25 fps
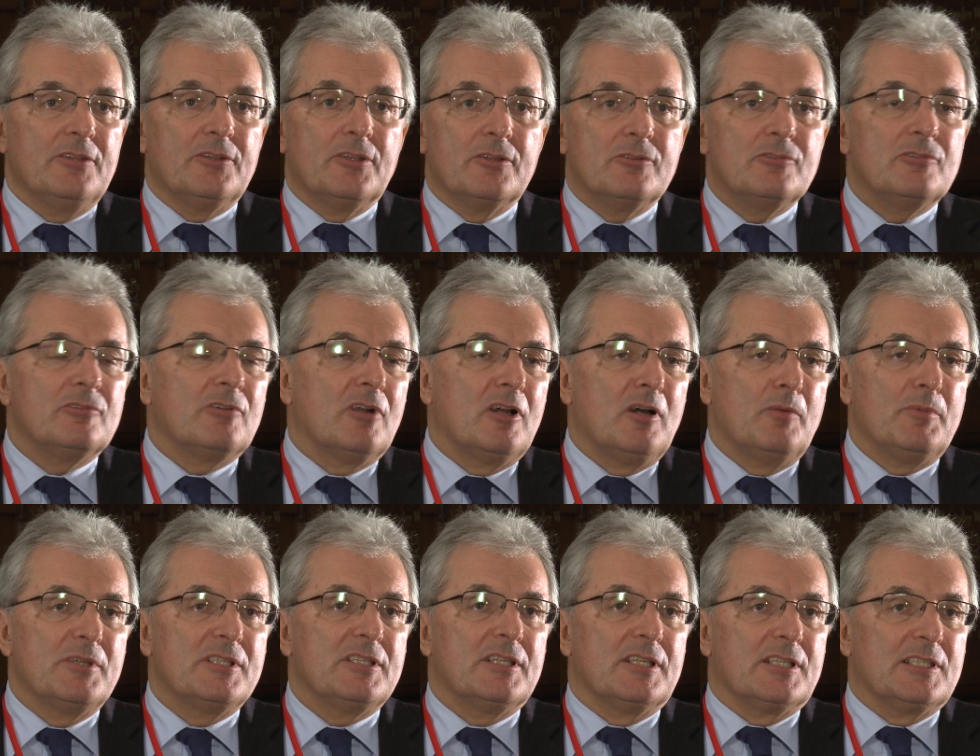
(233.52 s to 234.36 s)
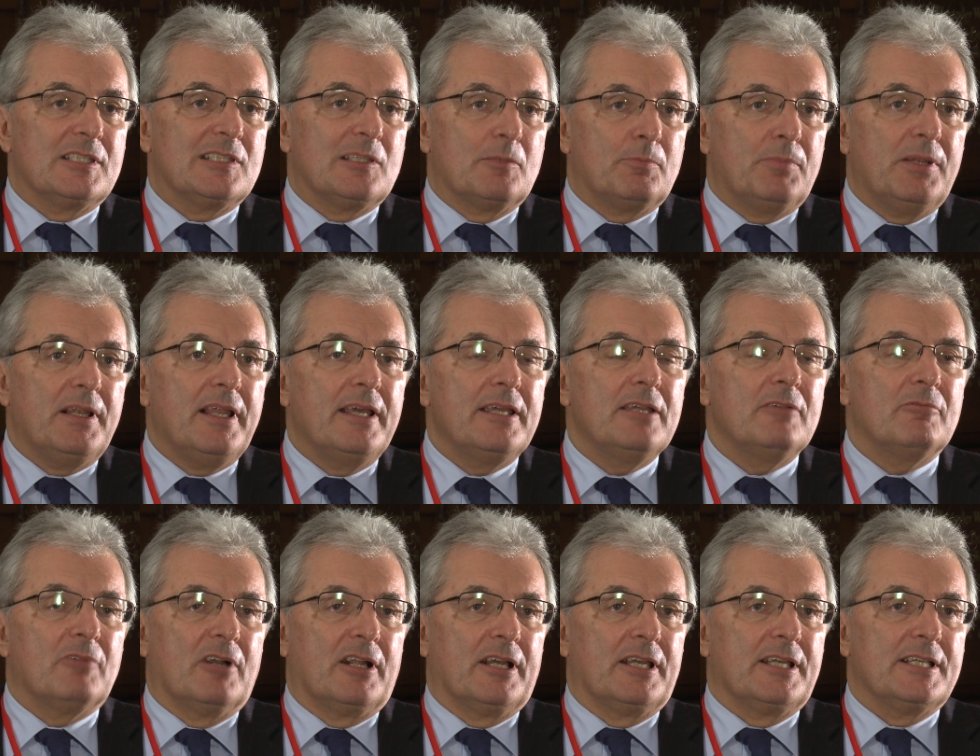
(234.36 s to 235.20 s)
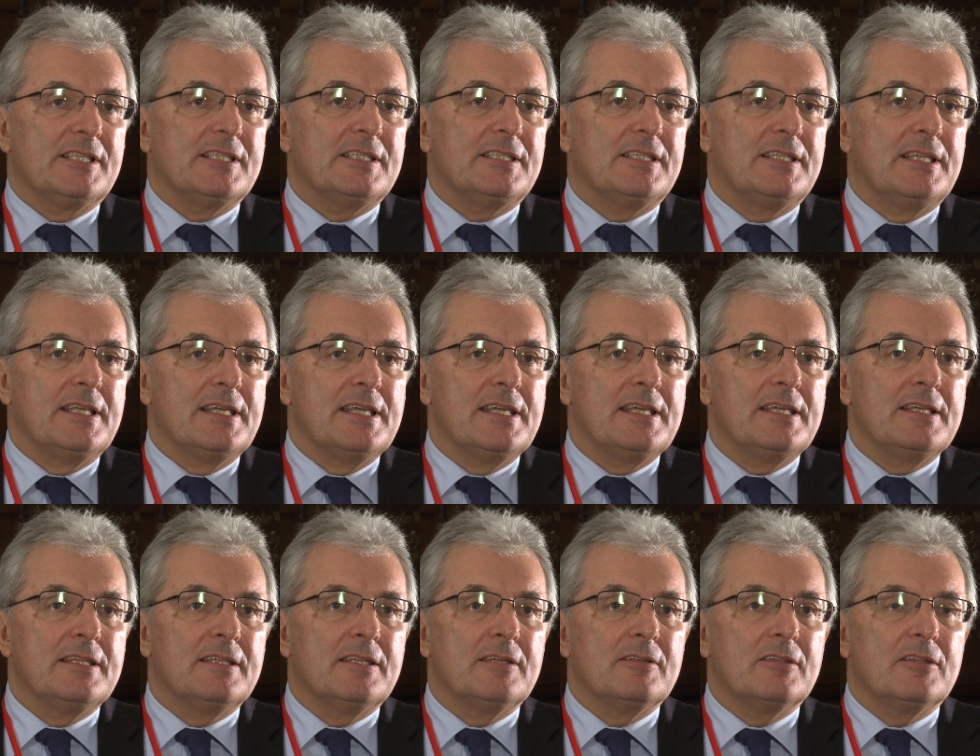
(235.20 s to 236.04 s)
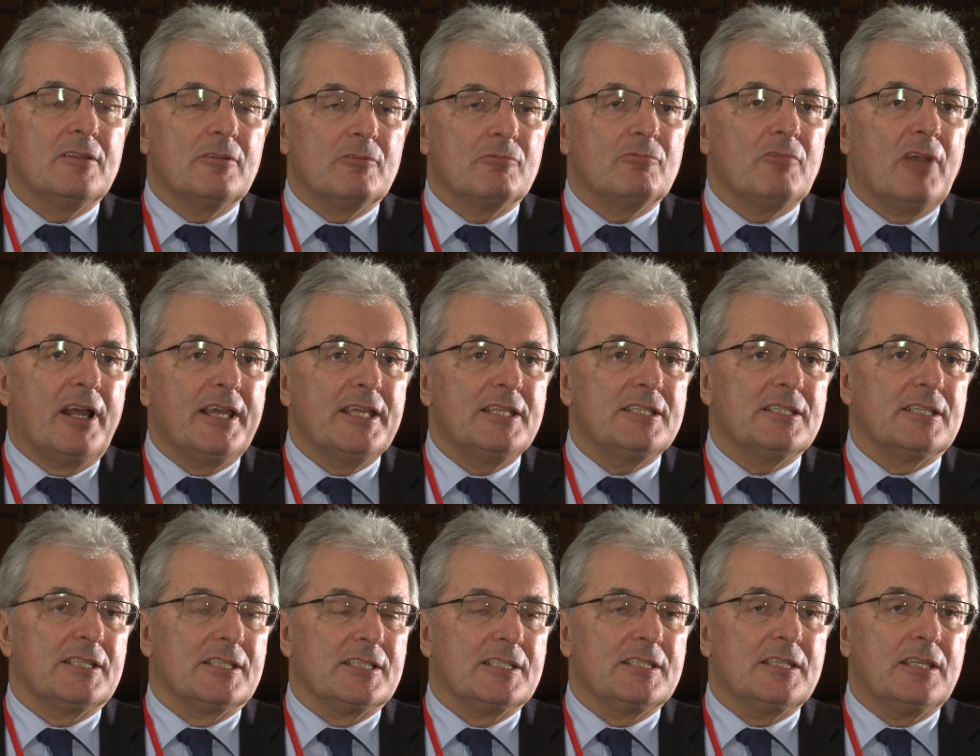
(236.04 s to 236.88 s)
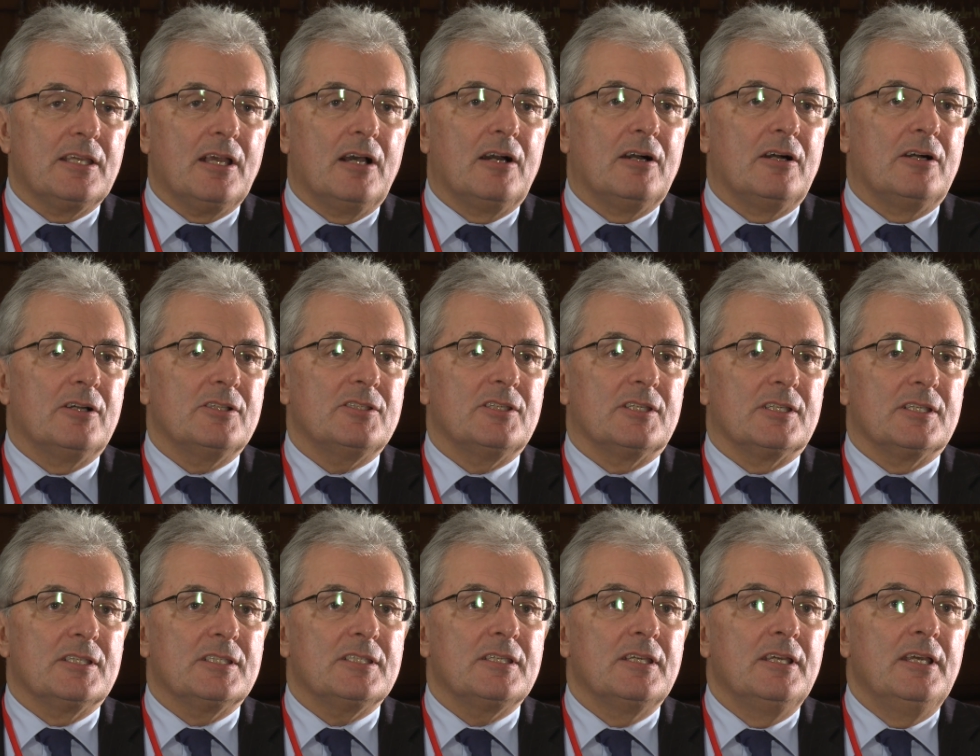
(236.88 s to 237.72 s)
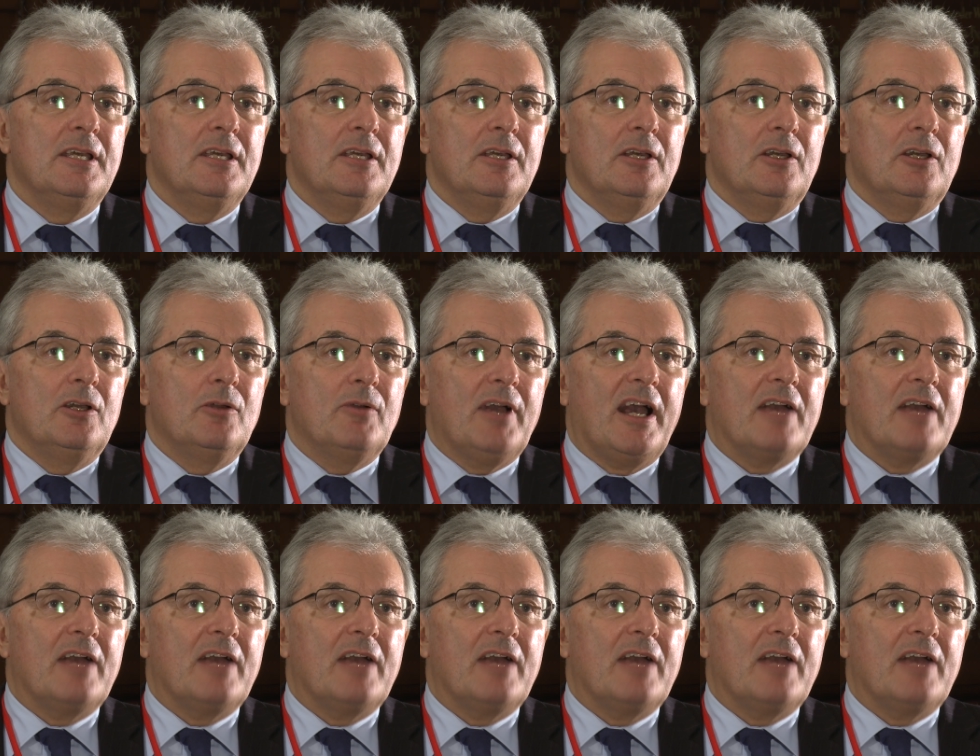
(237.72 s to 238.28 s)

the dramatists, the playwrights, the, the, the writers, the artists, who